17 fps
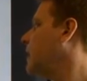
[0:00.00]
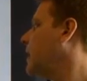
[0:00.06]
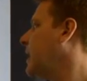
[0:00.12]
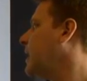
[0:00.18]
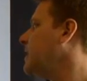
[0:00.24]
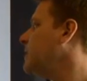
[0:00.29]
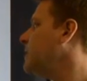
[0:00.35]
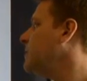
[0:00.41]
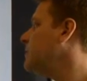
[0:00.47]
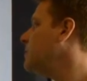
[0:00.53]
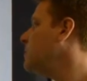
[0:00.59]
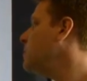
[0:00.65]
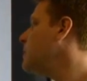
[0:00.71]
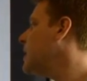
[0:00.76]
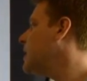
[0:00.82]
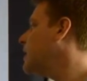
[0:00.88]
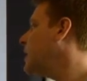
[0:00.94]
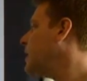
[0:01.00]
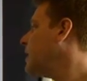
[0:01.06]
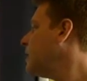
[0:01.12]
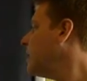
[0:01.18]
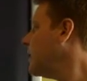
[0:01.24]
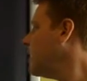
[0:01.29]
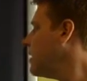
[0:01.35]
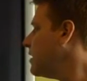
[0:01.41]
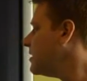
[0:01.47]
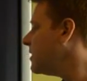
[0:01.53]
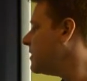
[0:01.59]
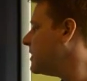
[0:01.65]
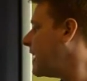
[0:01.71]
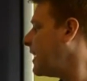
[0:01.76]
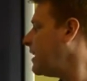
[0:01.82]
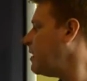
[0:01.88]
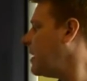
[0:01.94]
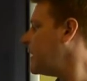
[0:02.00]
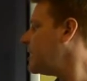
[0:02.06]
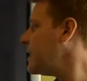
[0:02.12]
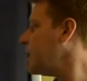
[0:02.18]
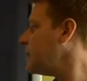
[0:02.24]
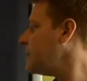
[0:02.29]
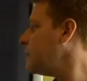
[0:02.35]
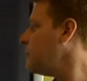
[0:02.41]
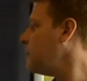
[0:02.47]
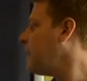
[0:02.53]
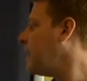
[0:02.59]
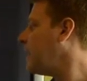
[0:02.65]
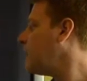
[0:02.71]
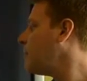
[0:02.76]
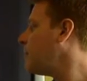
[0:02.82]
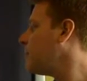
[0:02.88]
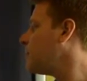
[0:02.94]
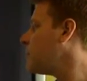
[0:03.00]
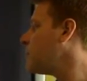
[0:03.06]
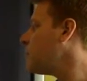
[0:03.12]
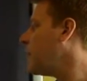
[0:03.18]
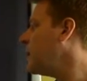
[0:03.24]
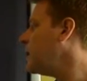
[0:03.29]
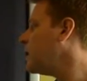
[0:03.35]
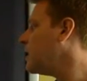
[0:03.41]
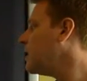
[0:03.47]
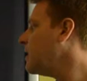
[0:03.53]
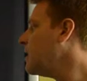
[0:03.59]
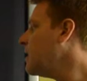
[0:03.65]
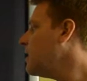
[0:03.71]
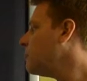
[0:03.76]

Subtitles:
each is viewed under. So daylight tends to be made up of a greater